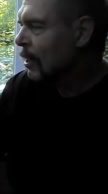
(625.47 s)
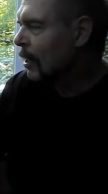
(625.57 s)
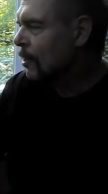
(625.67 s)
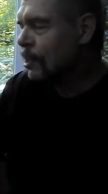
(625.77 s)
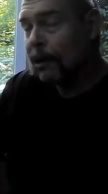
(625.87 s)

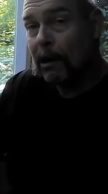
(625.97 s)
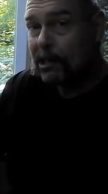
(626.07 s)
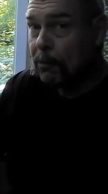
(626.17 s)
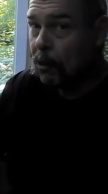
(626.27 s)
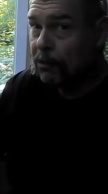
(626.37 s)
Cigarette
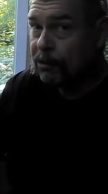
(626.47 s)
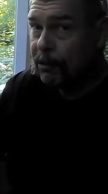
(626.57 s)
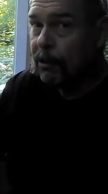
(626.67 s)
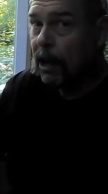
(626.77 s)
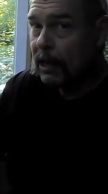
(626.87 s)
smokers do
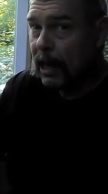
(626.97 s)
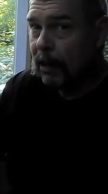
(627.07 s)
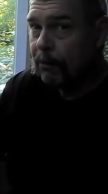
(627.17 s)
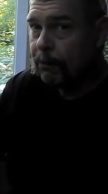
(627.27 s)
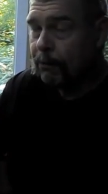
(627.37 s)
not
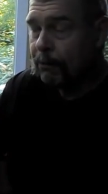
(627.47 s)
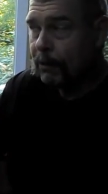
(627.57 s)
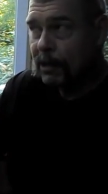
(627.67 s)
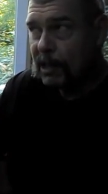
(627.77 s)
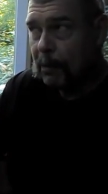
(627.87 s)
have the
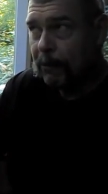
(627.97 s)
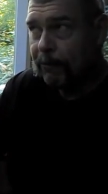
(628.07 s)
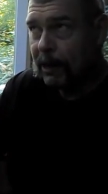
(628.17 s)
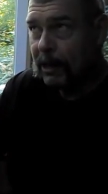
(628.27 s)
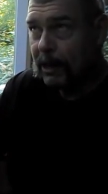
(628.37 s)
same
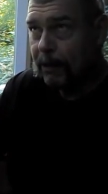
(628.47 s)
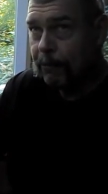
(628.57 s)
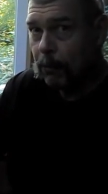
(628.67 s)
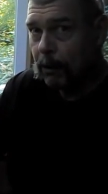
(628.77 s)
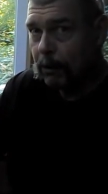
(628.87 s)
affinity
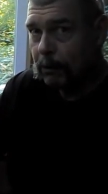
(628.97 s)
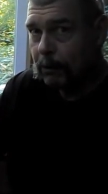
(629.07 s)
for